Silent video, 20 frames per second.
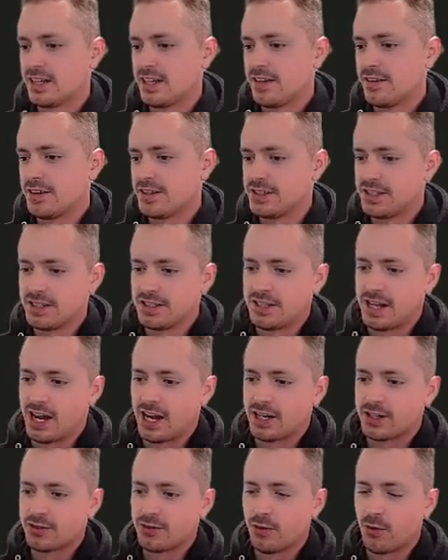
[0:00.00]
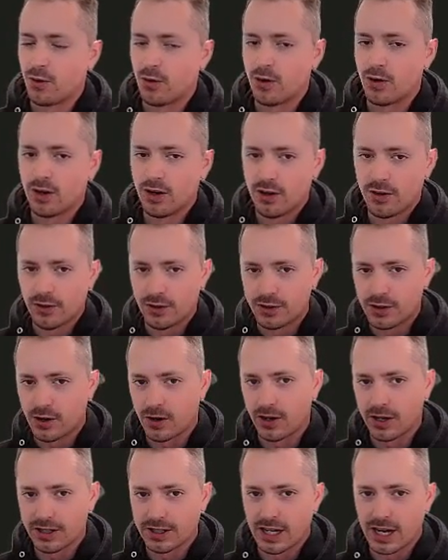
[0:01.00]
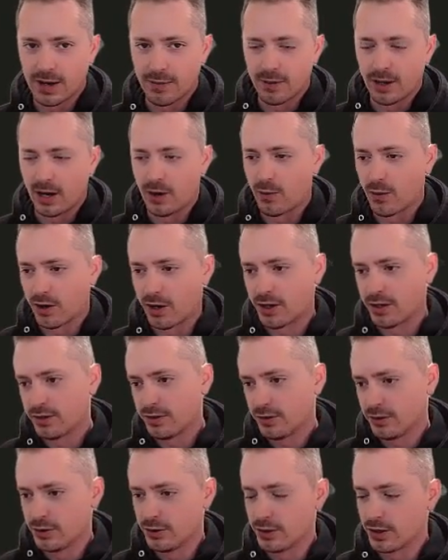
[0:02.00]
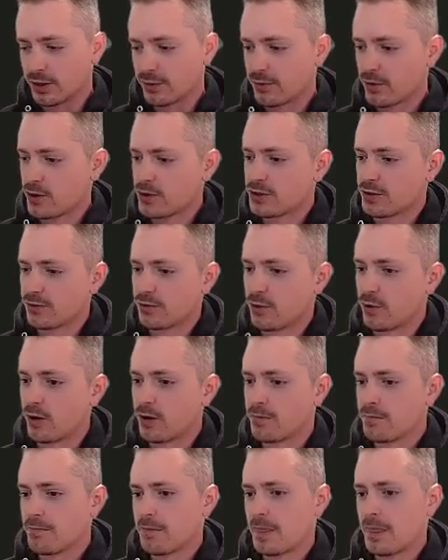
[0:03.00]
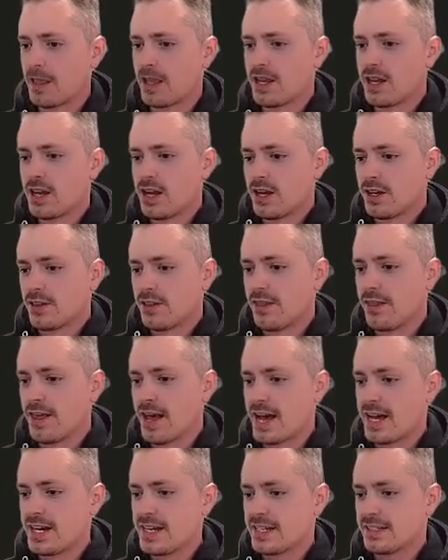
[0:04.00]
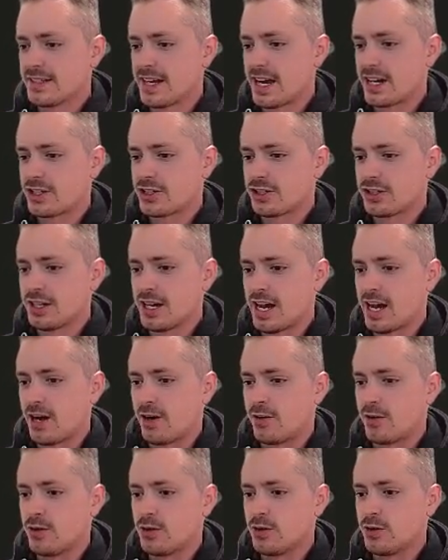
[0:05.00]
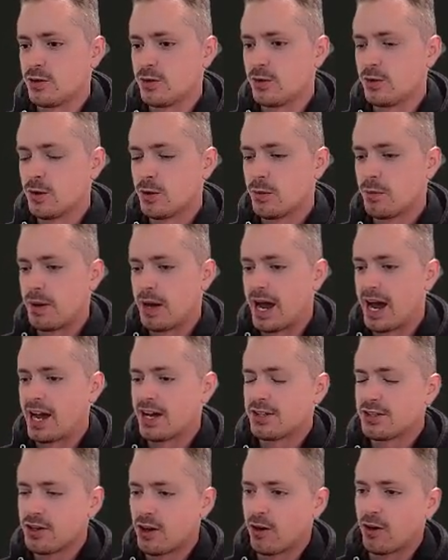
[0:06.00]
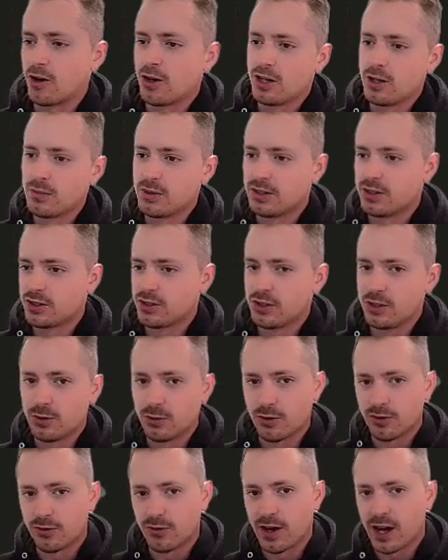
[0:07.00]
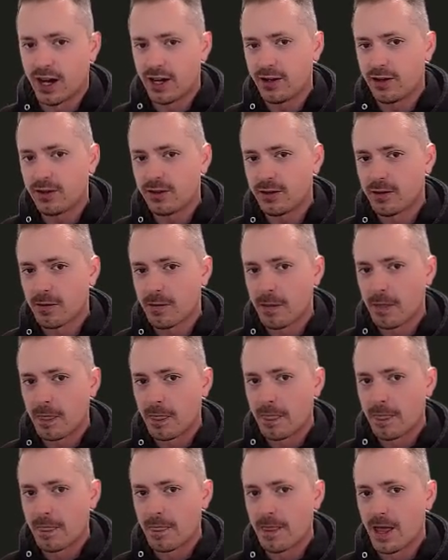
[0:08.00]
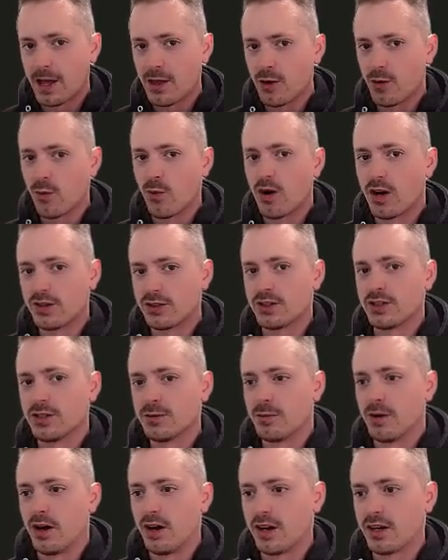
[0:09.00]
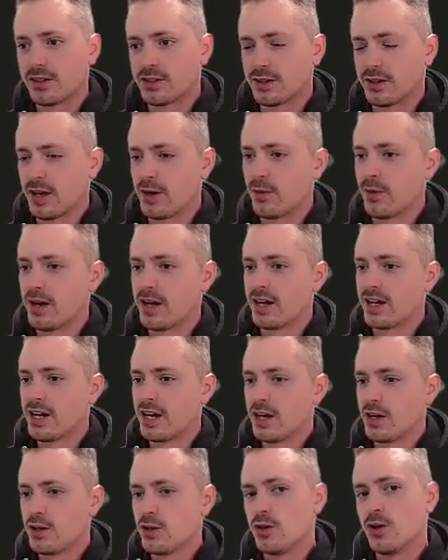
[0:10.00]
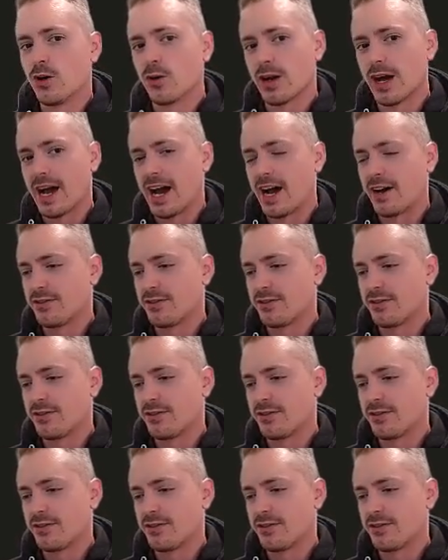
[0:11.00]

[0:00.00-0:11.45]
the syntax for the target time that I want to do the conversion for. That is actually how you pass arguments to a file that you want to debug. So that way you don't have